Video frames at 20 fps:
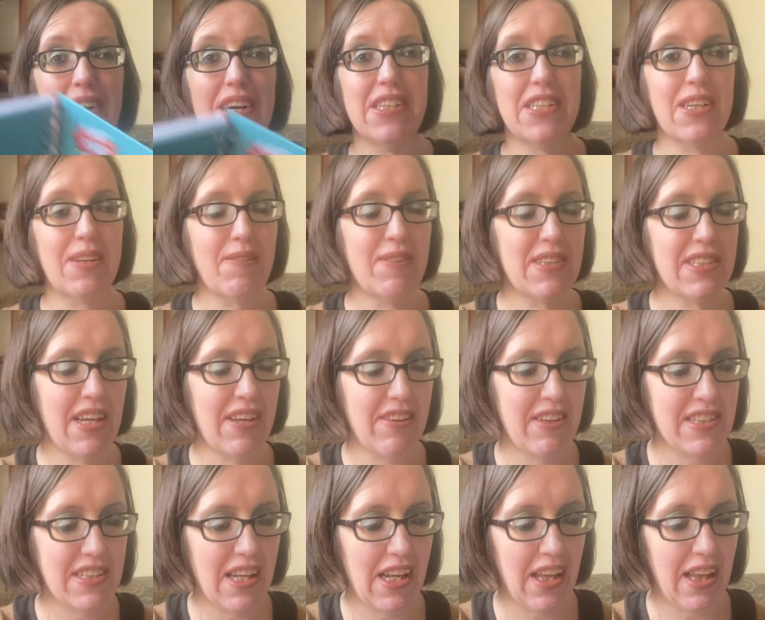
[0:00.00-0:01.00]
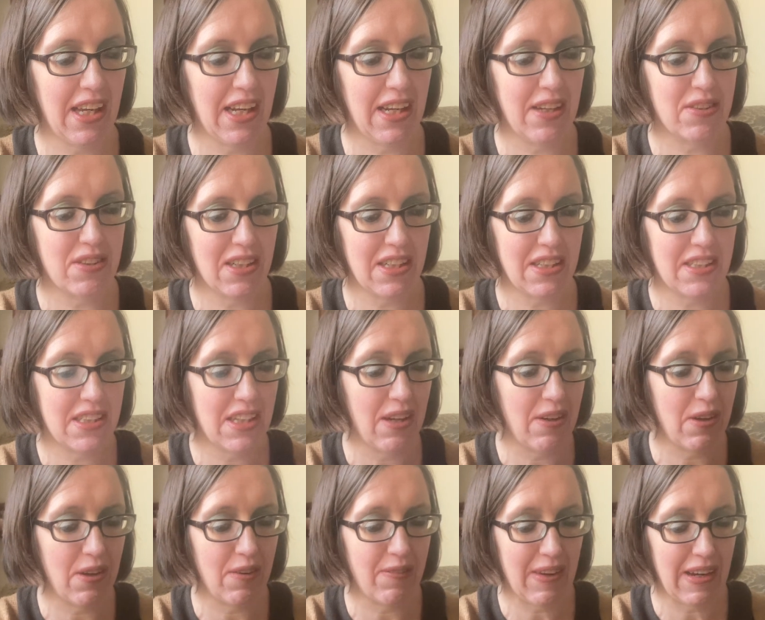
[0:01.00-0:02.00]
Actually, let's see if there's anything else I can
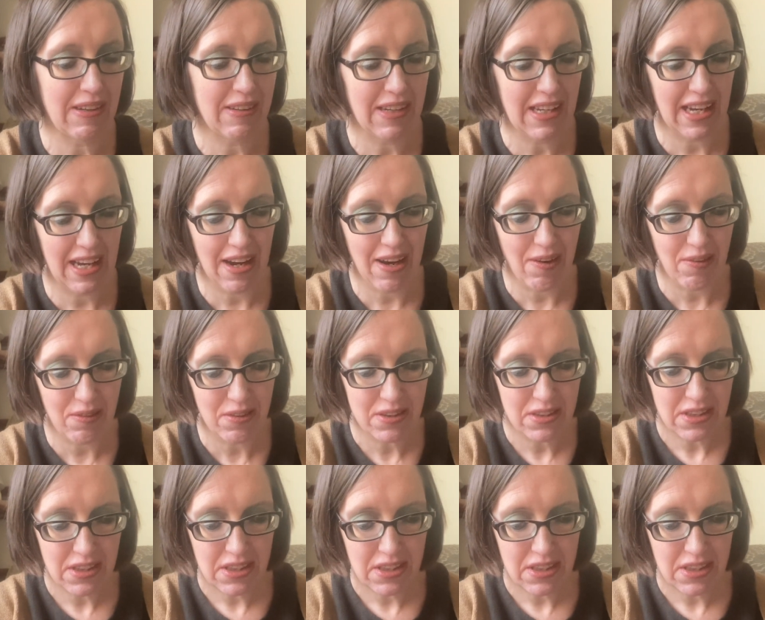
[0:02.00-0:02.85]
tell you about now.